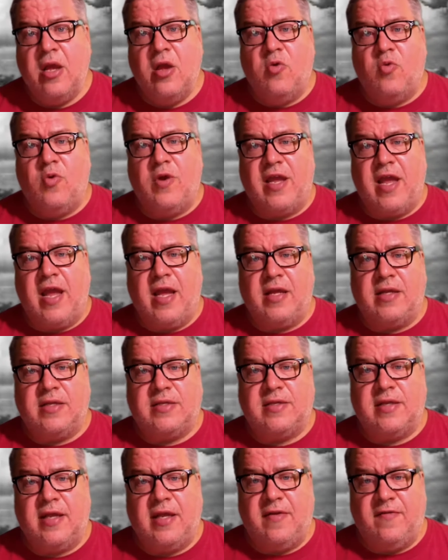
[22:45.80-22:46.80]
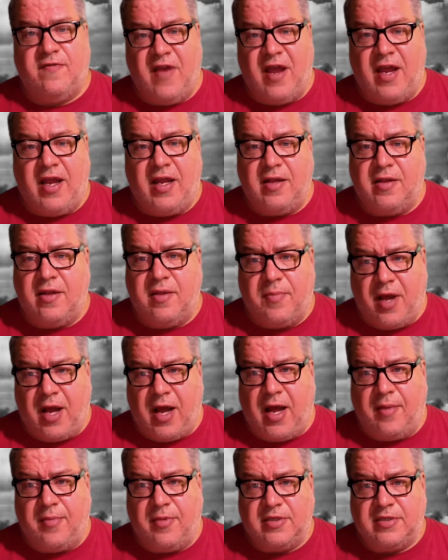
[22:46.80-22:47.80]
We can't invade the
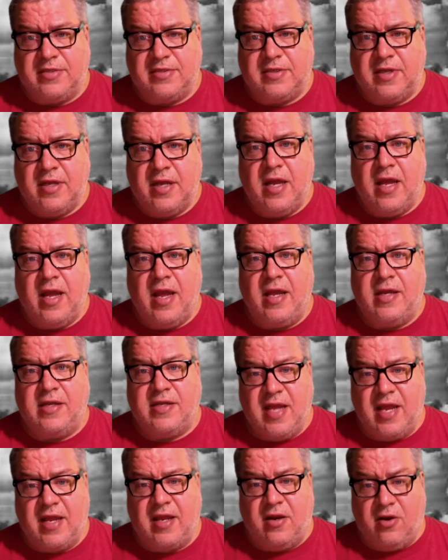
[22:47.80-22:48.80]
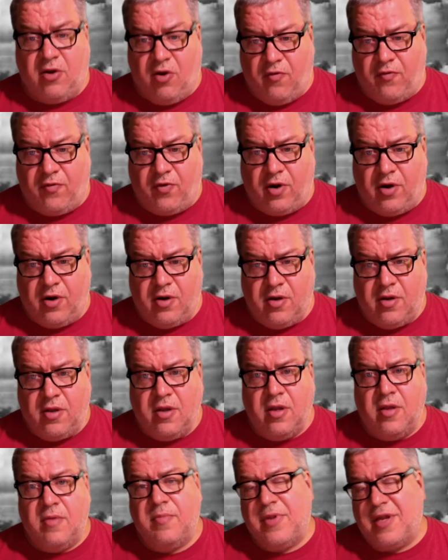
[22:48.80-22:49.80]
Bahamas and take it over
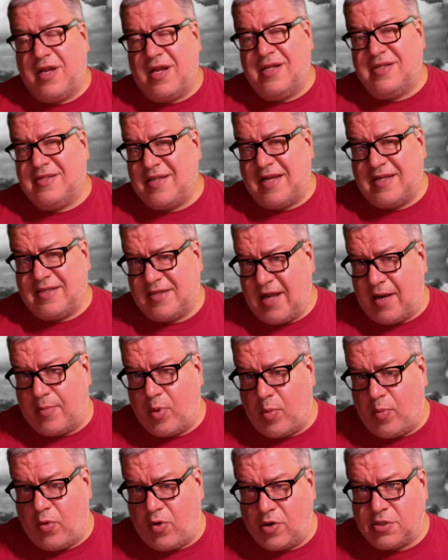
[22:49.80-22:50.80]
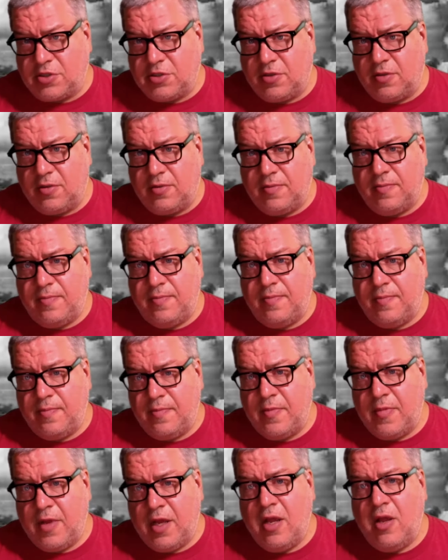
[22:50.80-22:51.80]
because that's not proportional.
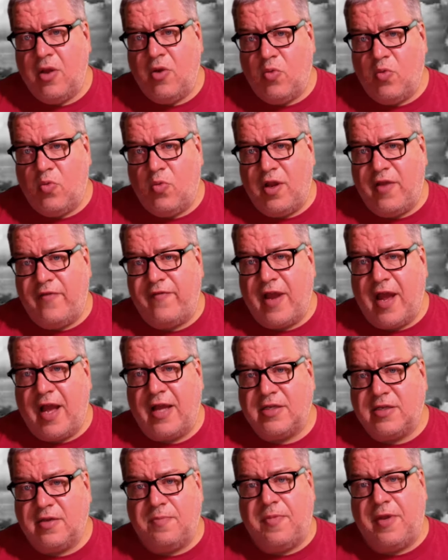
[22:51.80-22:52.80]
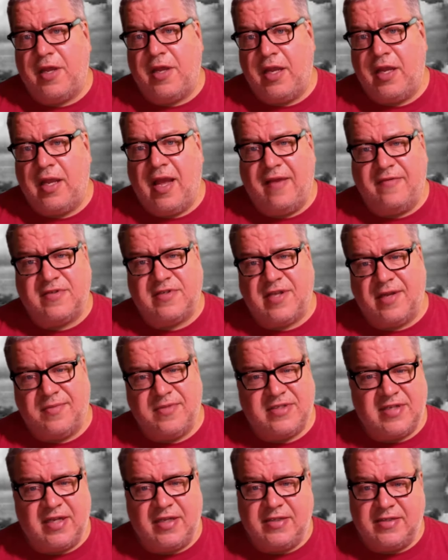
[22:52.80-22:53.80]
We've got to have some
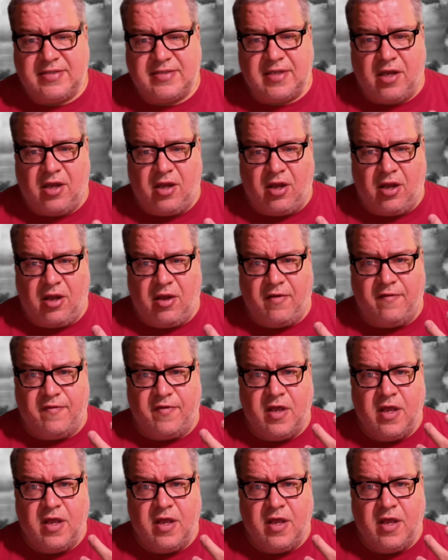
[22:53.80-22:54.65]
sense of